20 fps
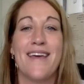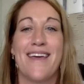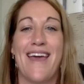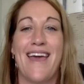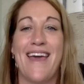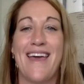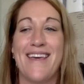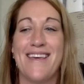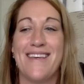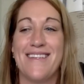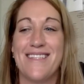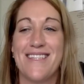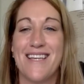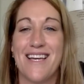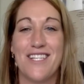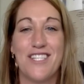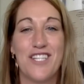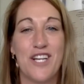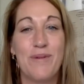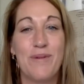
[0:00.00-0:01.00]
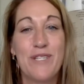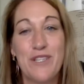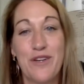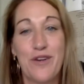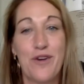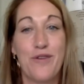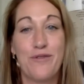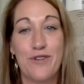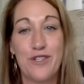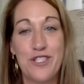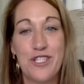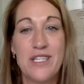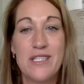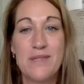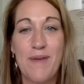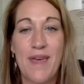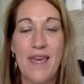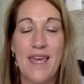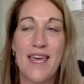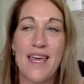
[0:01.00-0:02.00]
And Jeremy took over cheese
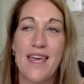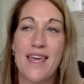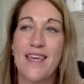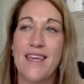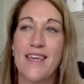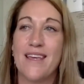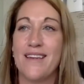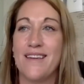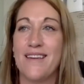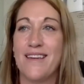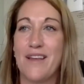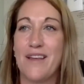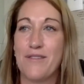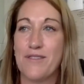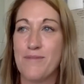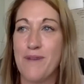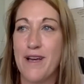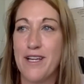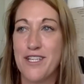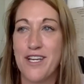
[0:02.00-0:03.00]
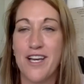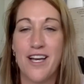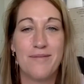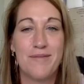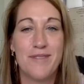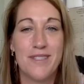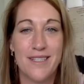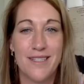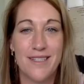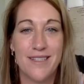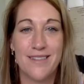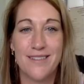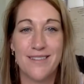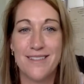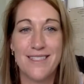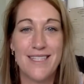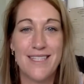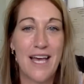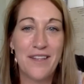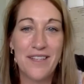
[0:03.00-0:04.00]
making, and it was my job to
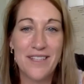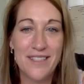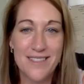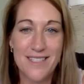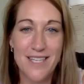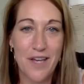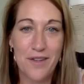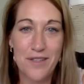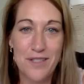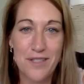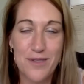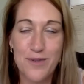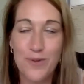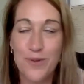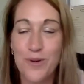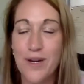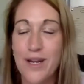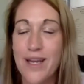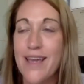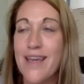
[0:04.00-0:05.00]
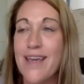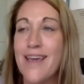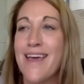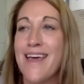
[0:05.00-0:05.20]
sell it and tell the story.